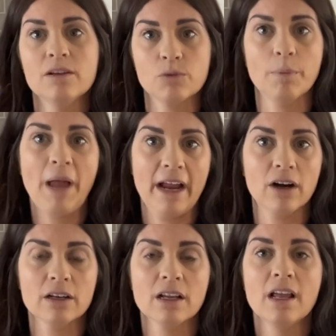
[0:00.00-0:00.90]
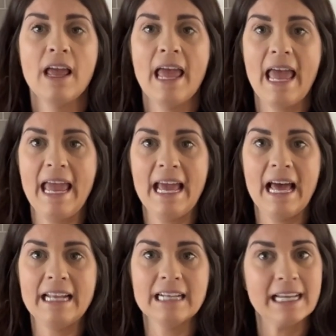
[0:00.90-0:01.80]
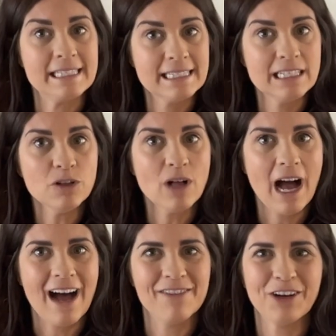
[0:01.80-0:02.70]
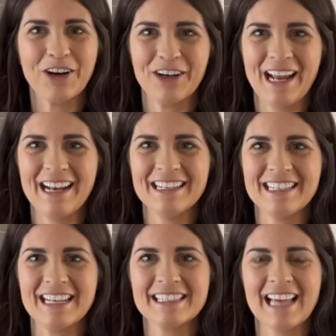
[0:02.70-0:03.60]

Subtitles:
repaired. And I still have a herniated disc